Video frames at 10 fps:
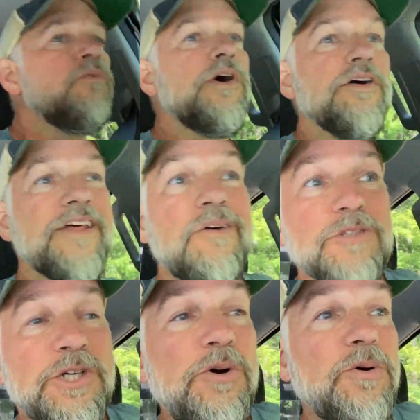Well, that was
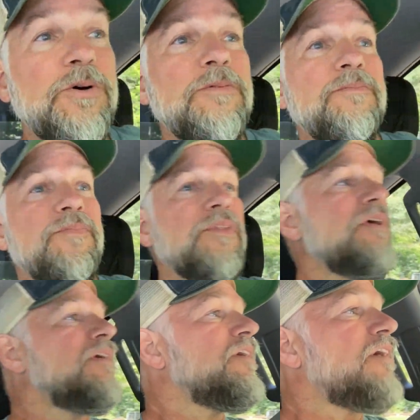cool.
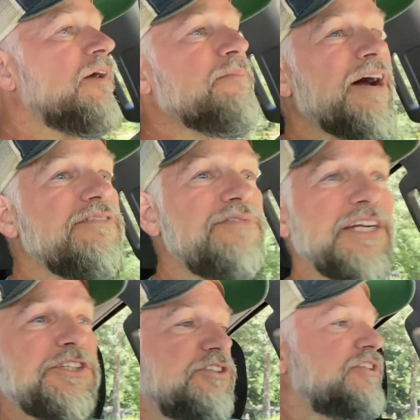On my
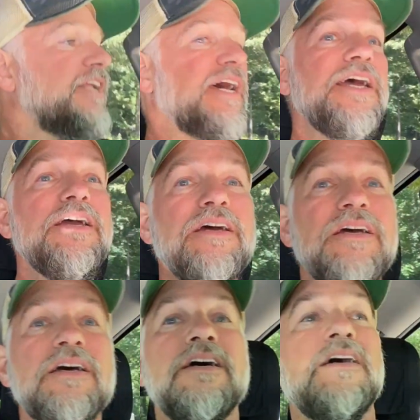adventures today,
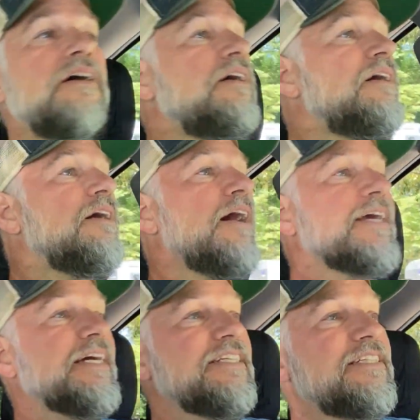I got
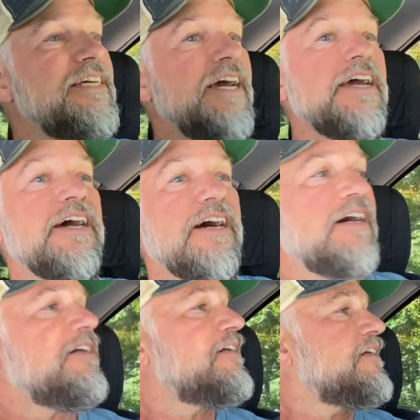to see a
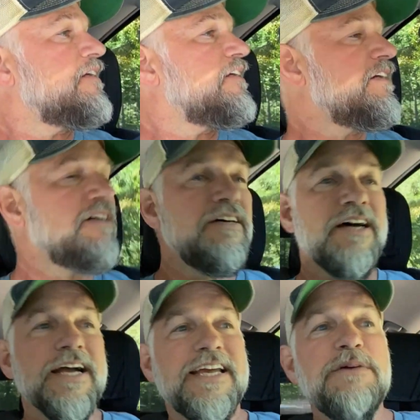
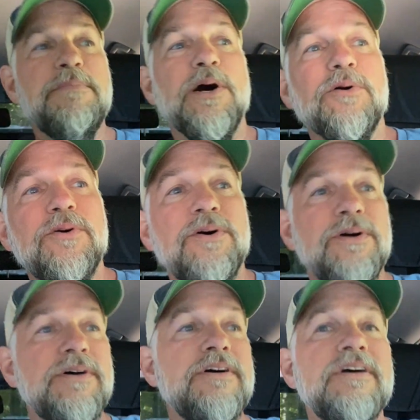Kimbo
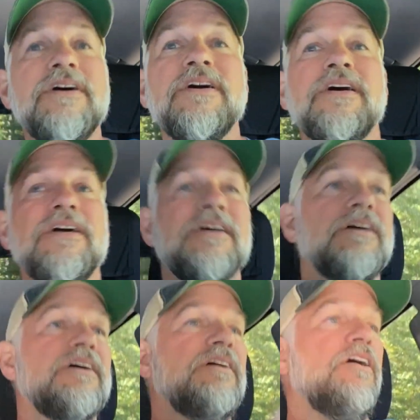
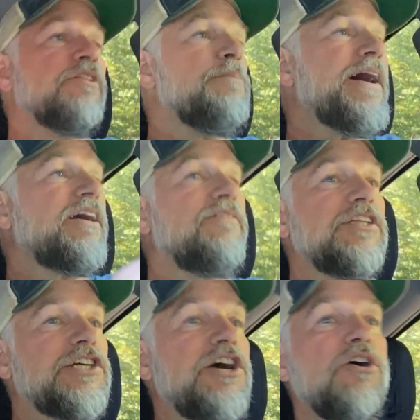on the back of a
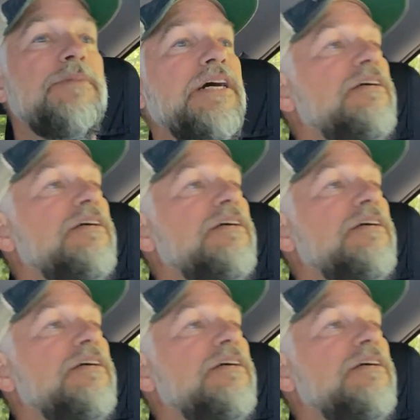Tacoma.